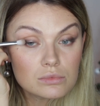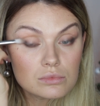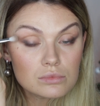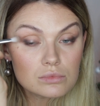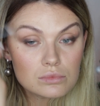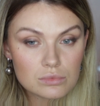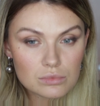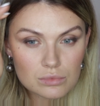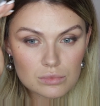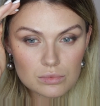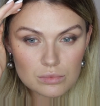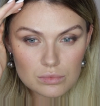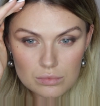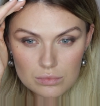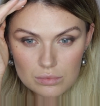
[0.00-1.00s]

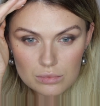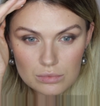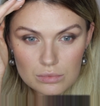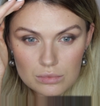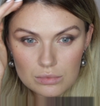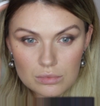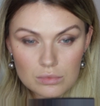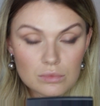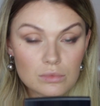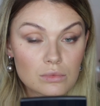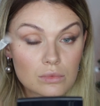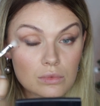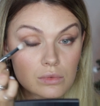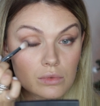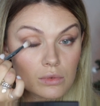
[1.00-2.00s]

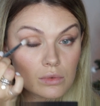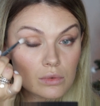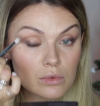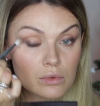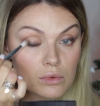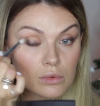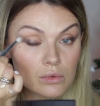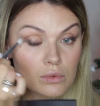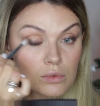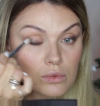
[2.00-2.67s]
Nothing is said.